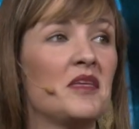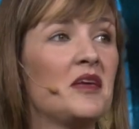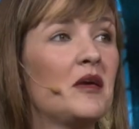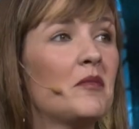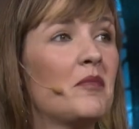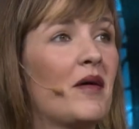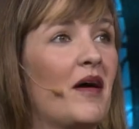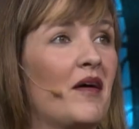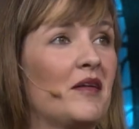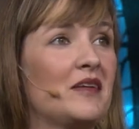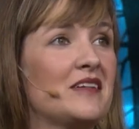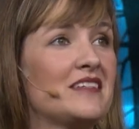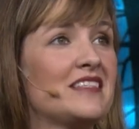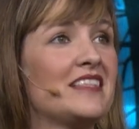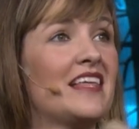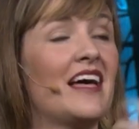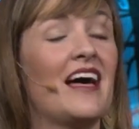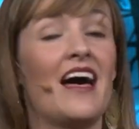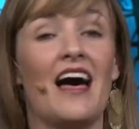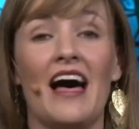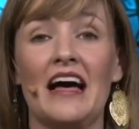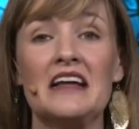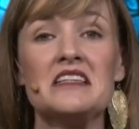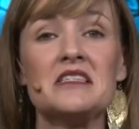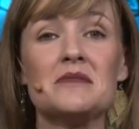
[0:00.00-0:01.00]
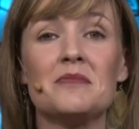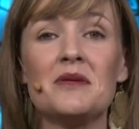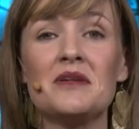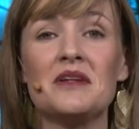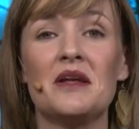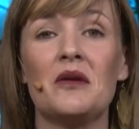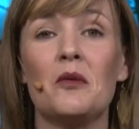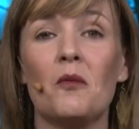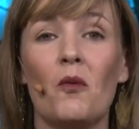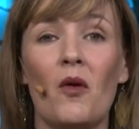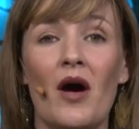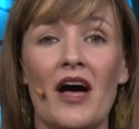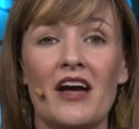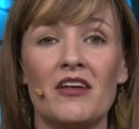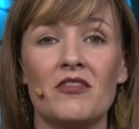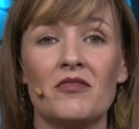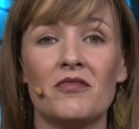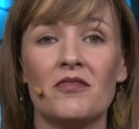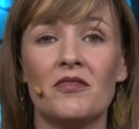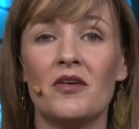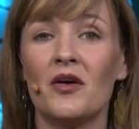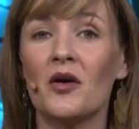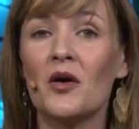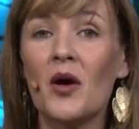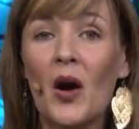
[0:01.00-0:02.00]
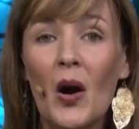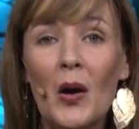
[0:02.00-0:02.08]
Think about the husband and wife,